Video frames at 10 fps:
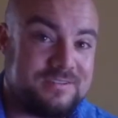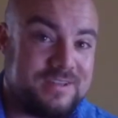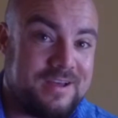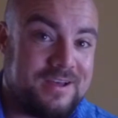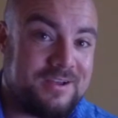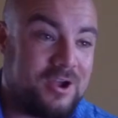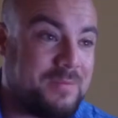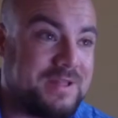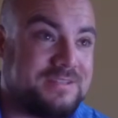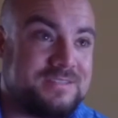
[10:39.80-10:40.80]

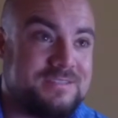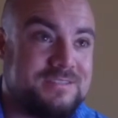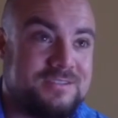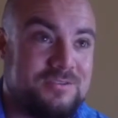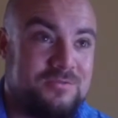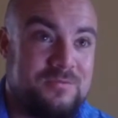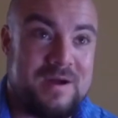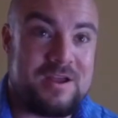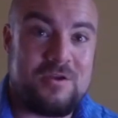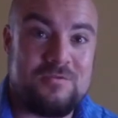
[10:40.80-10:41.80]
comments to
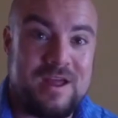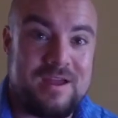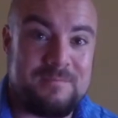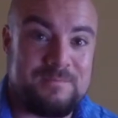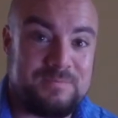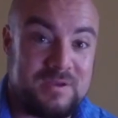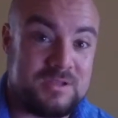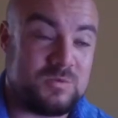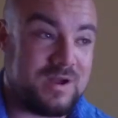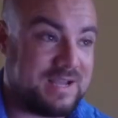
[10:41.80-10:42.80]
my own name,
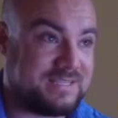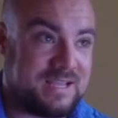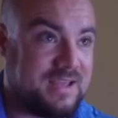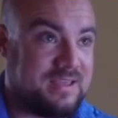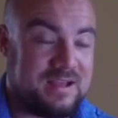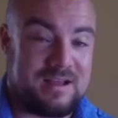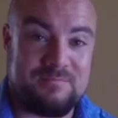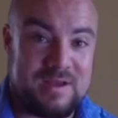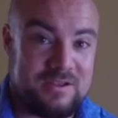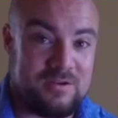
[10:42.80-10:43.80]
because what I say I
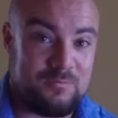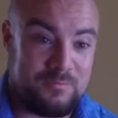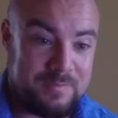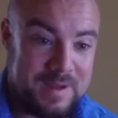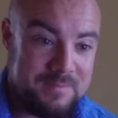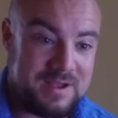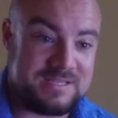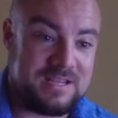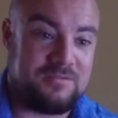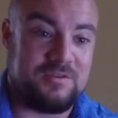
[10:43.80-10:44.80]
back up by
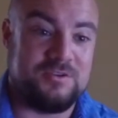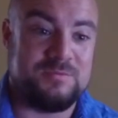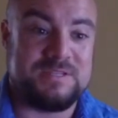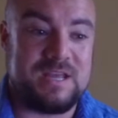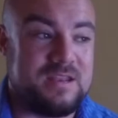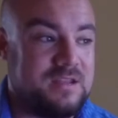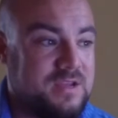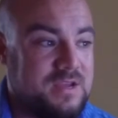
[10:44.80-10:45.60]
myself 100%.